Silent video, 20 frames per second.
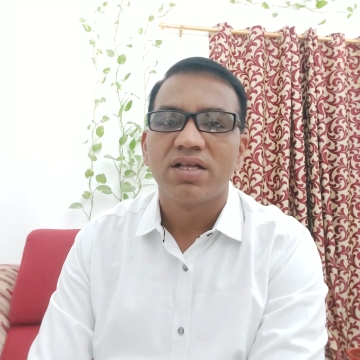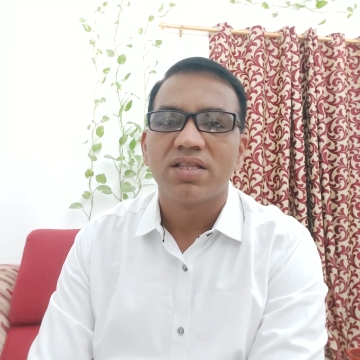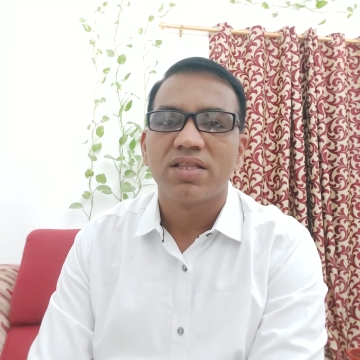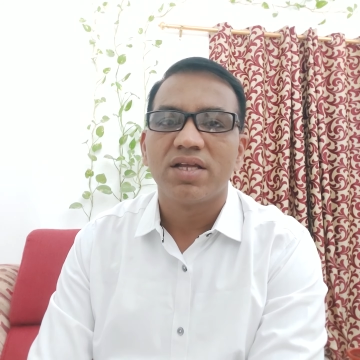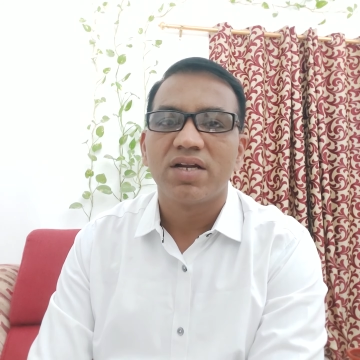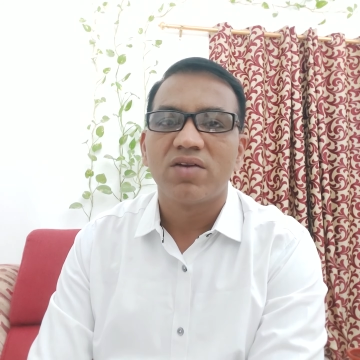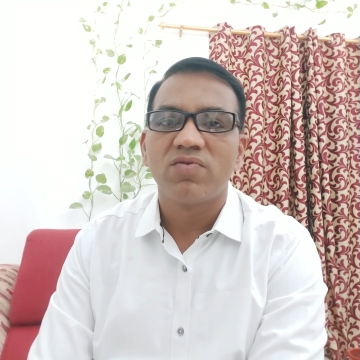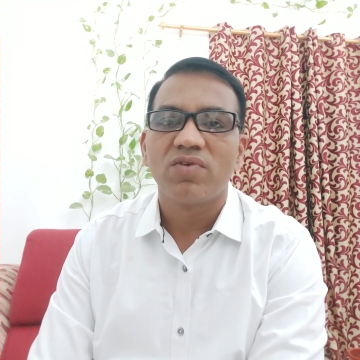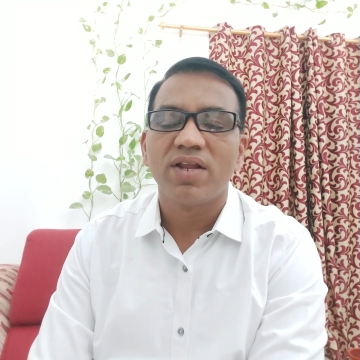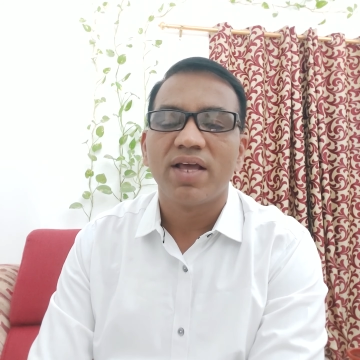
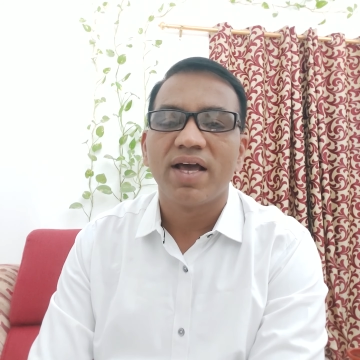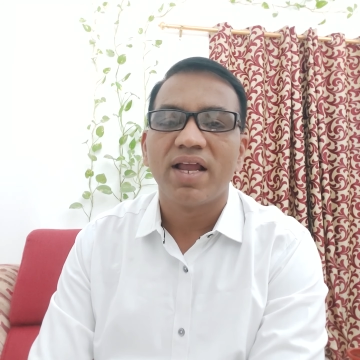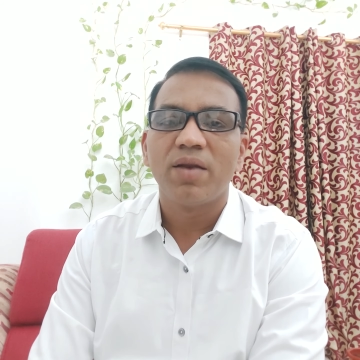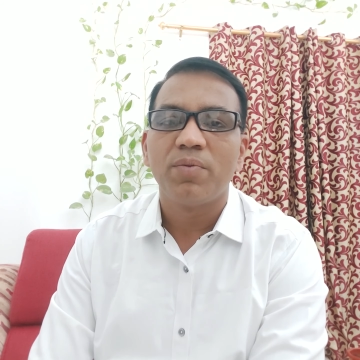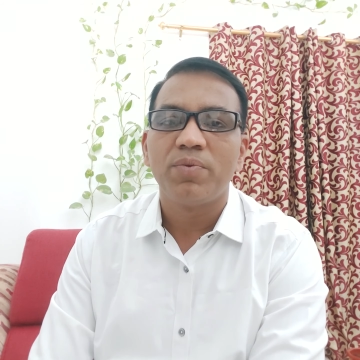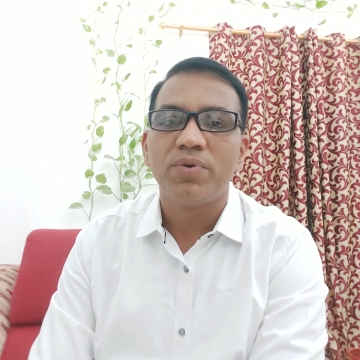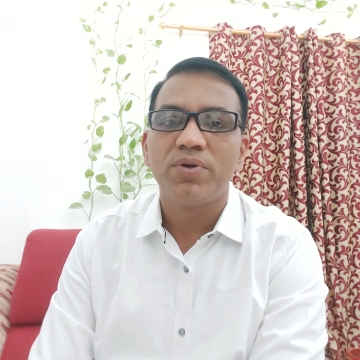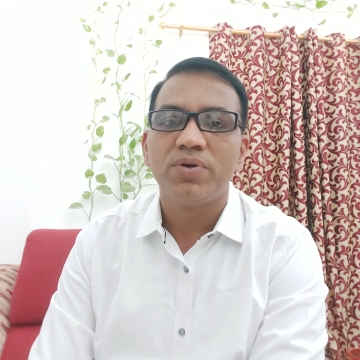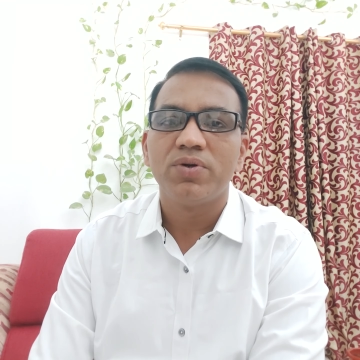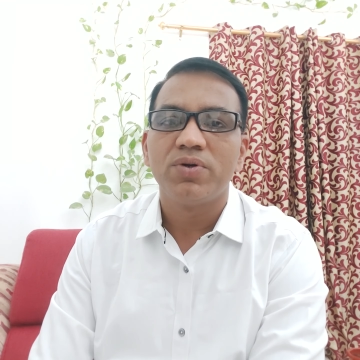that will
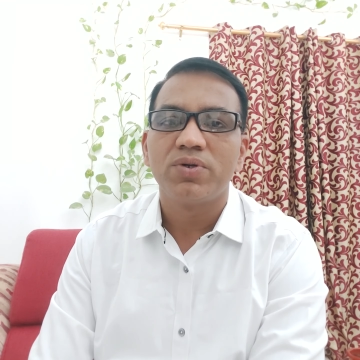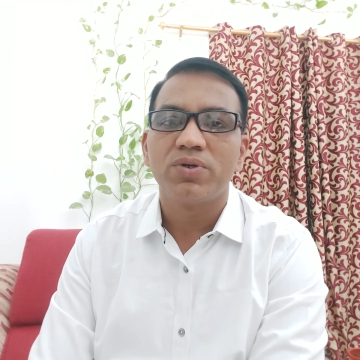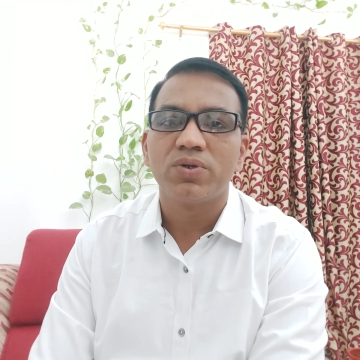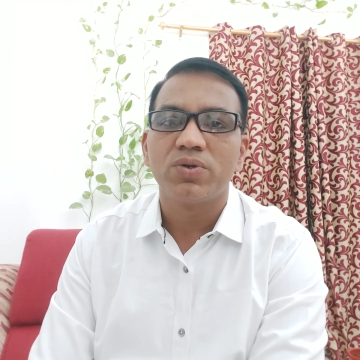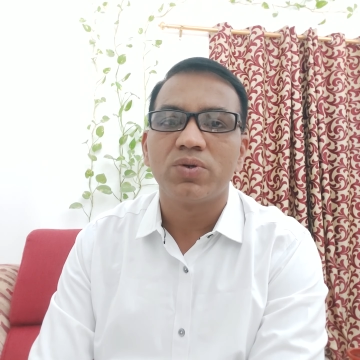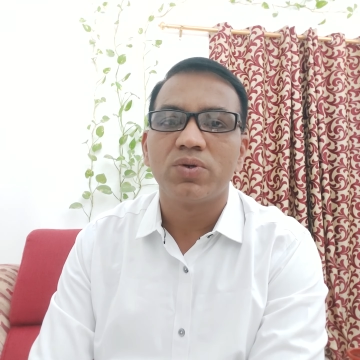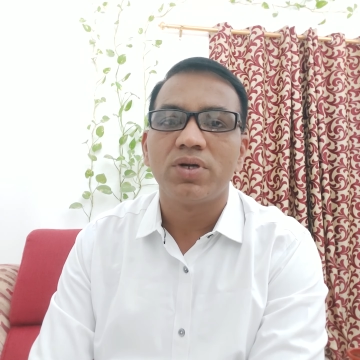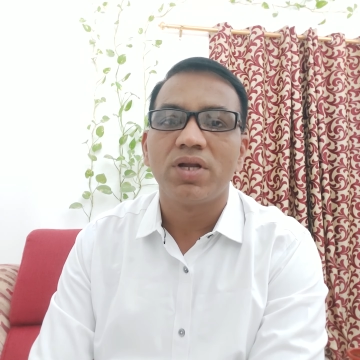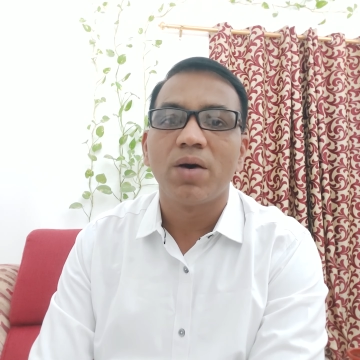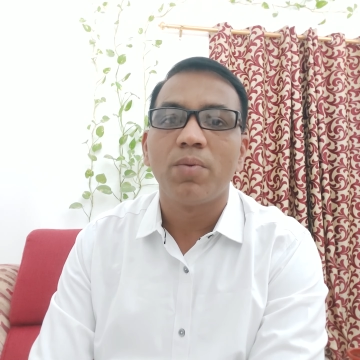help you
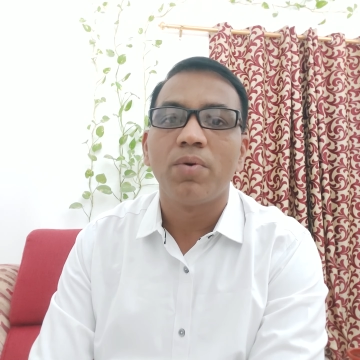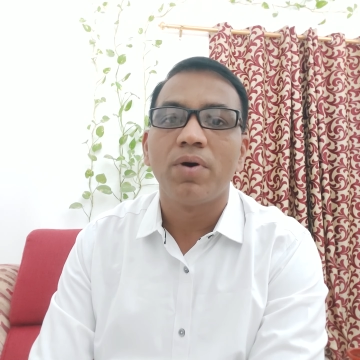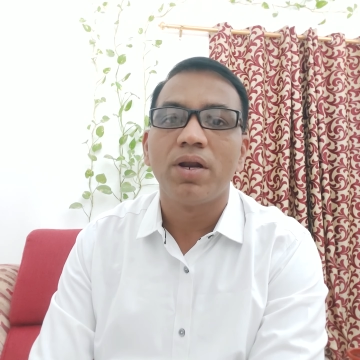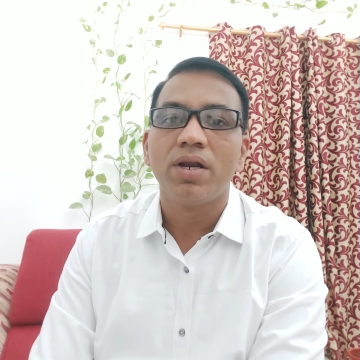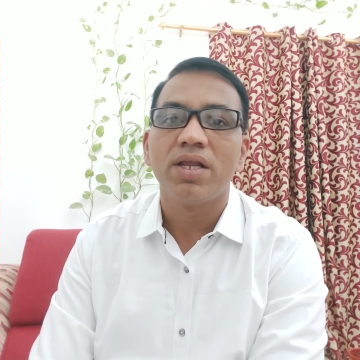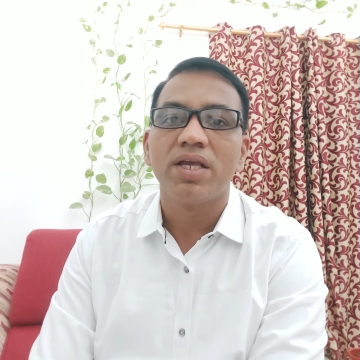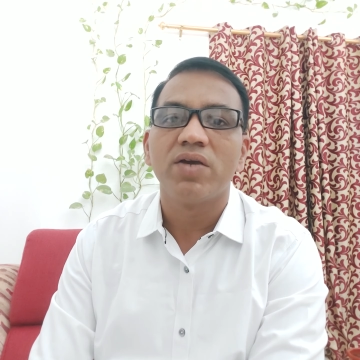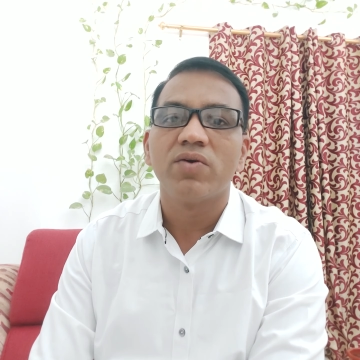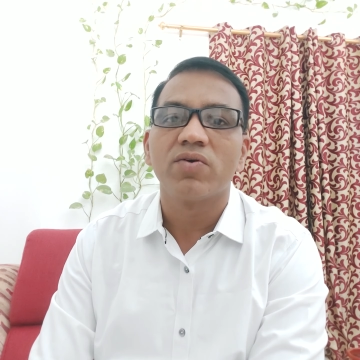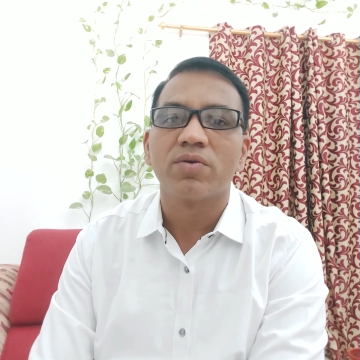to
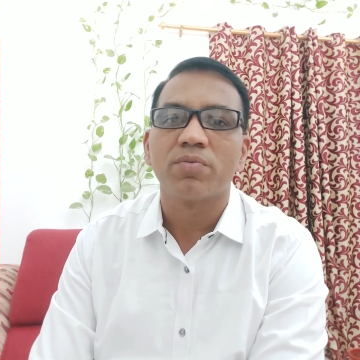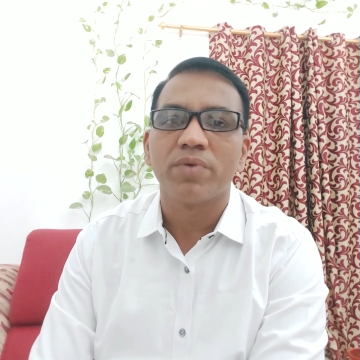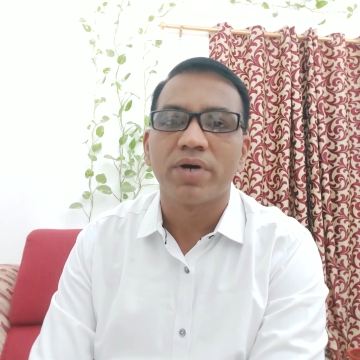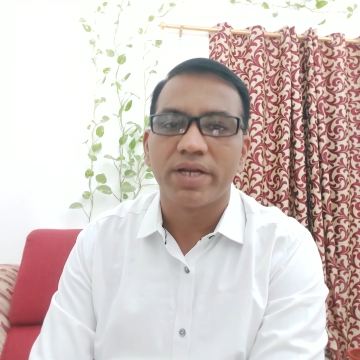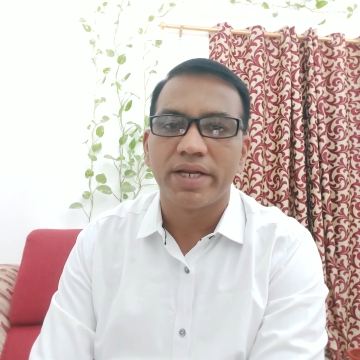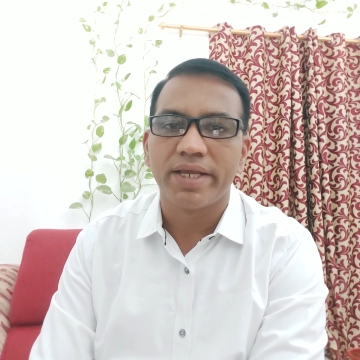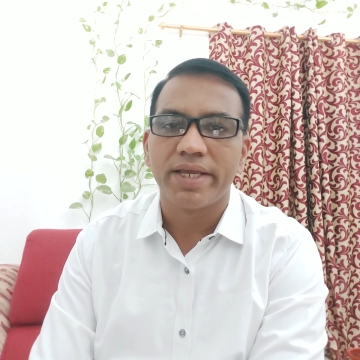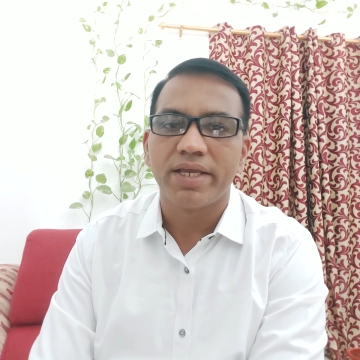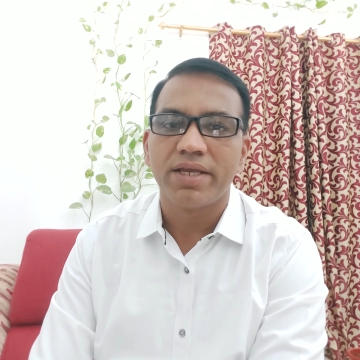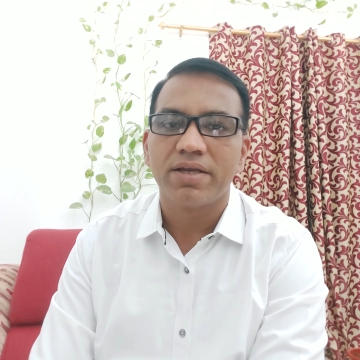double your
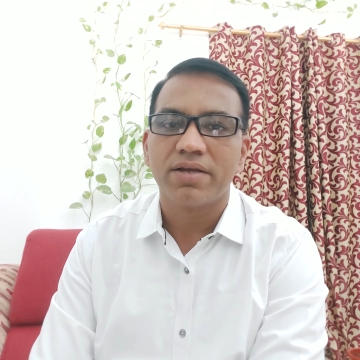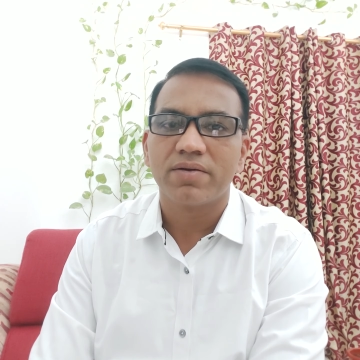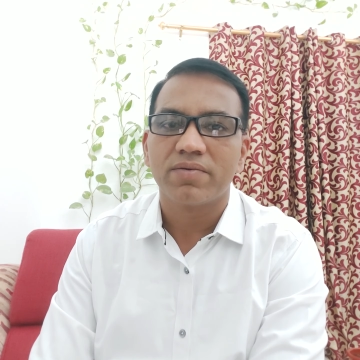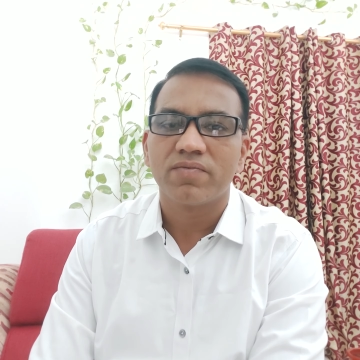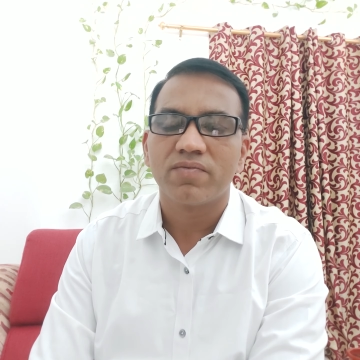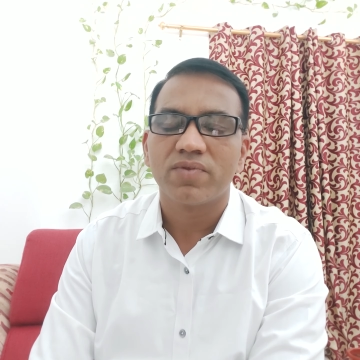money.